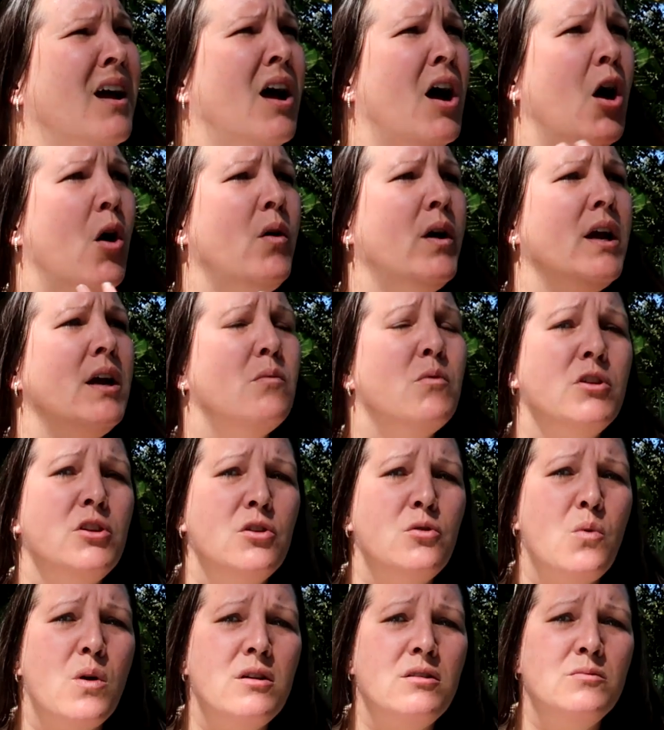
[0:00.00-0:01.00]
okay, well,
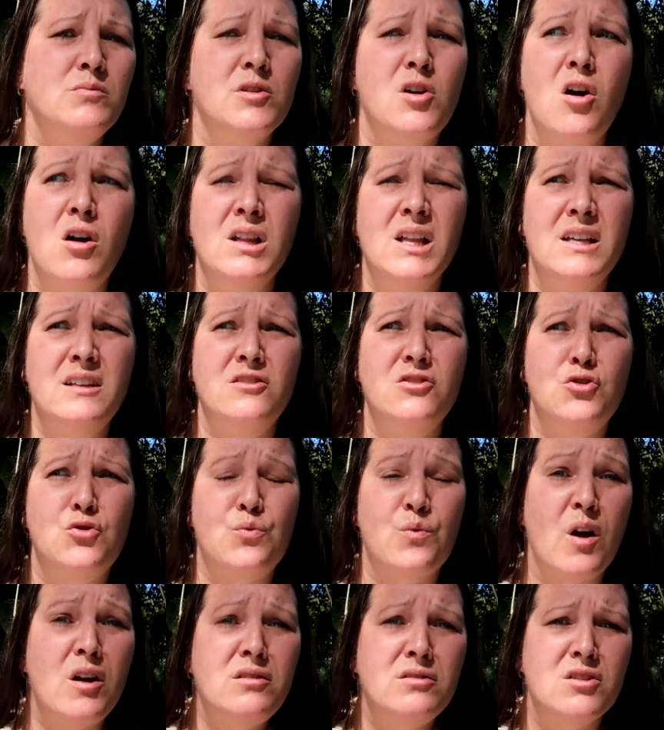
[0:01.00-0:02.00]
you're welcome to call out a
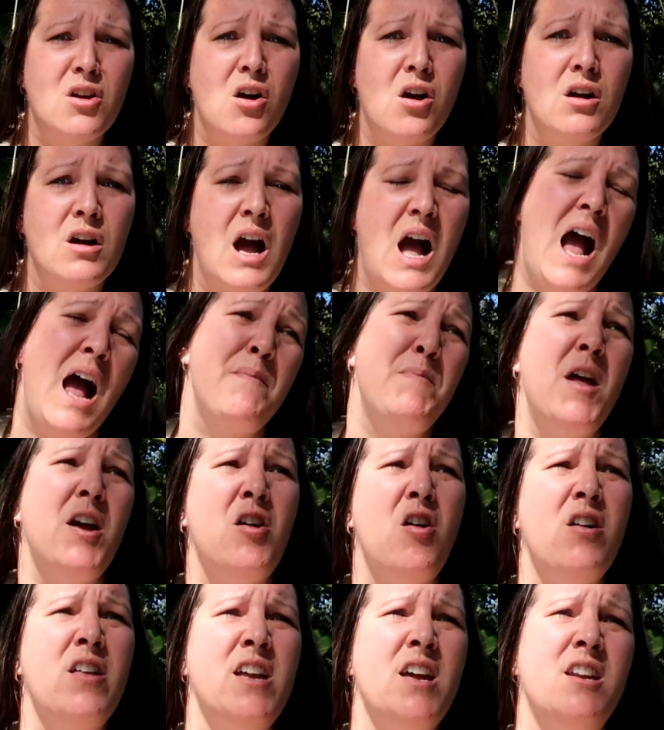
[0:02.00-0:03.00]
drug dog. I'm not
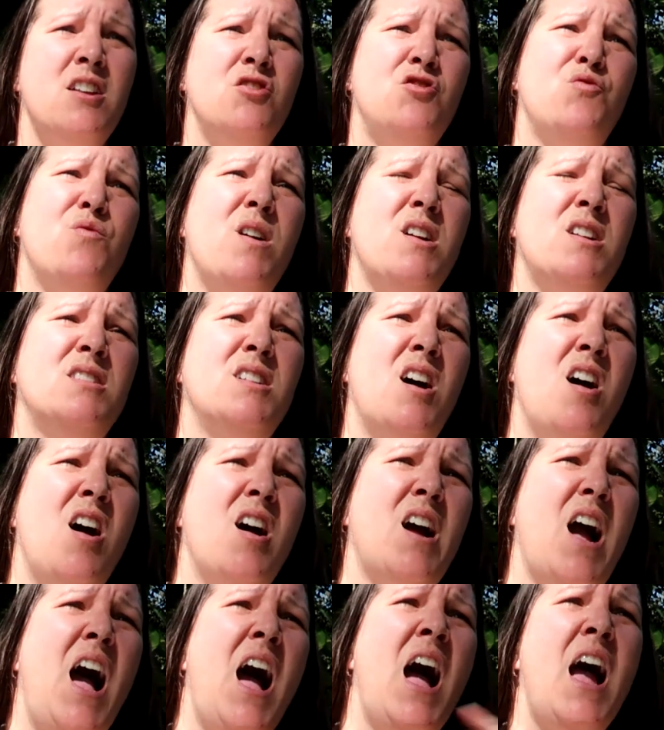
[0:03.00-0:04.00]
calling out a drug
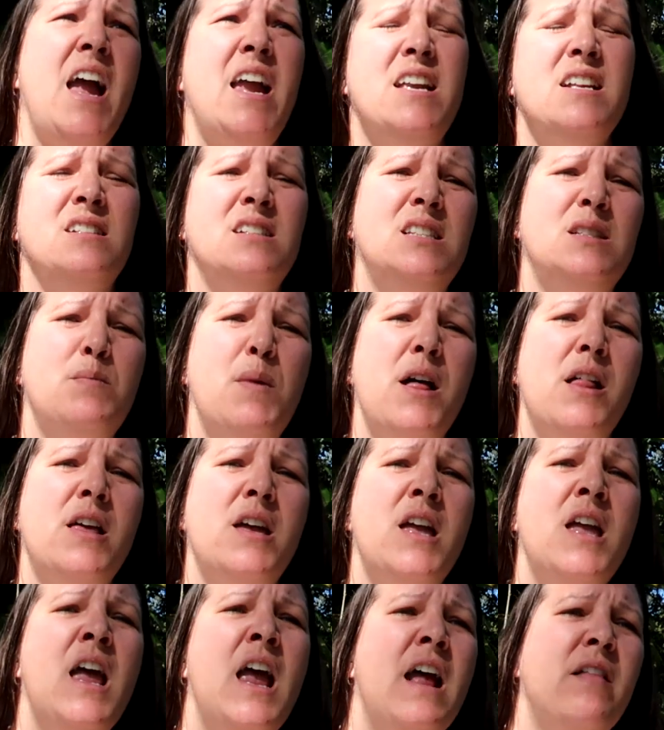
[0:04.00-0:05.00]
dog. I can smell
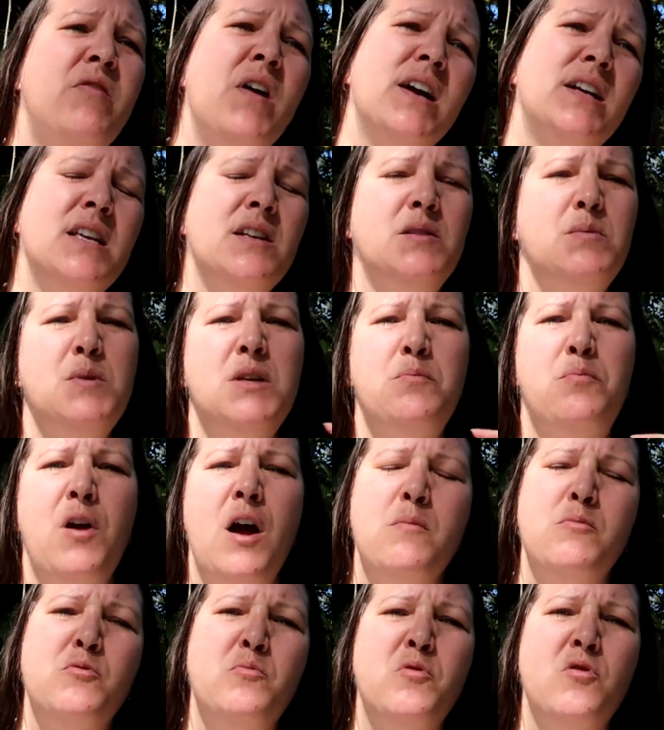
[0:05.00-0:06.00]
it. That gives me
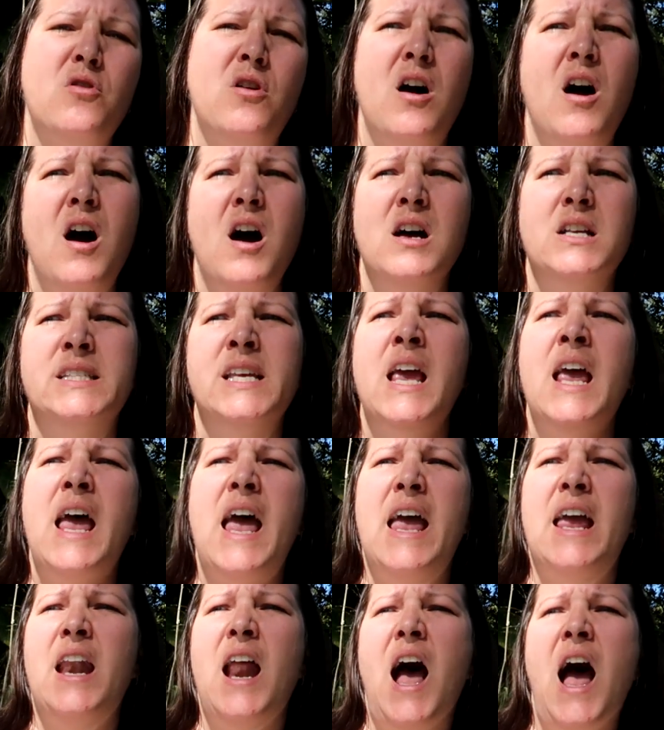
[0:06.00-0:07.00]
probable cause,
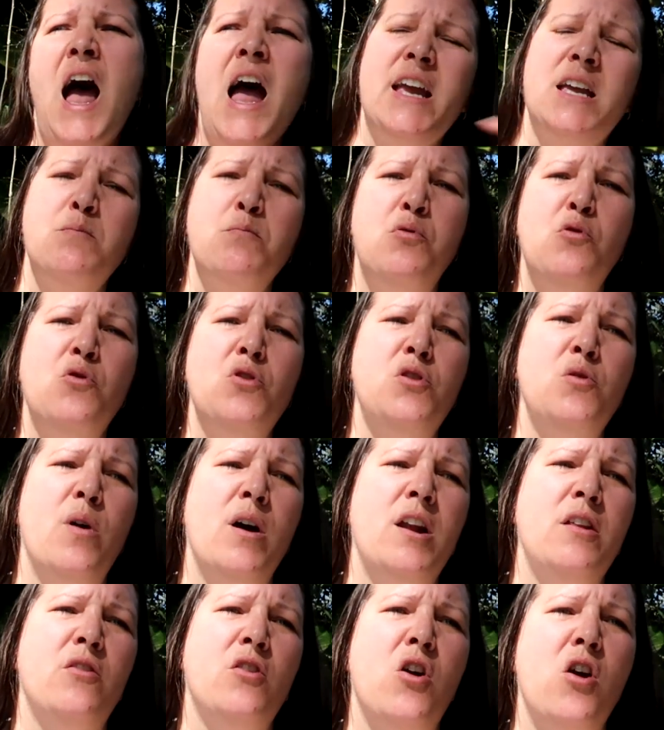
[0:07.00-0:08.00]
and I can pull you
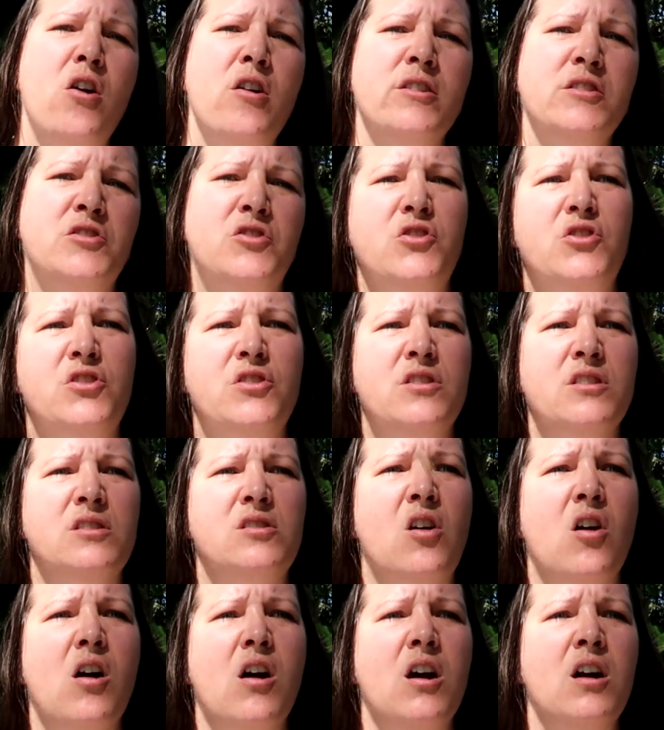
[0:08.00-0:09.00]
out of the car and search this
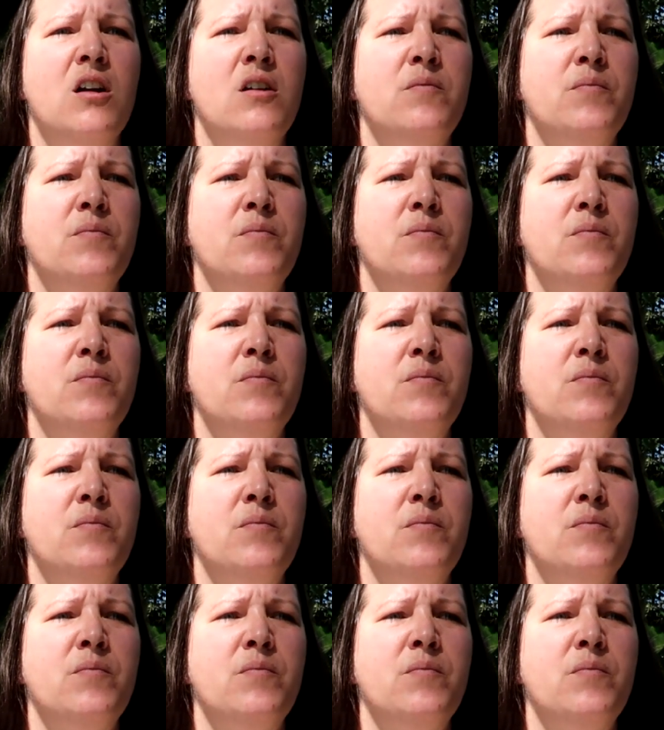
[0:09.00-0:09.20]
car.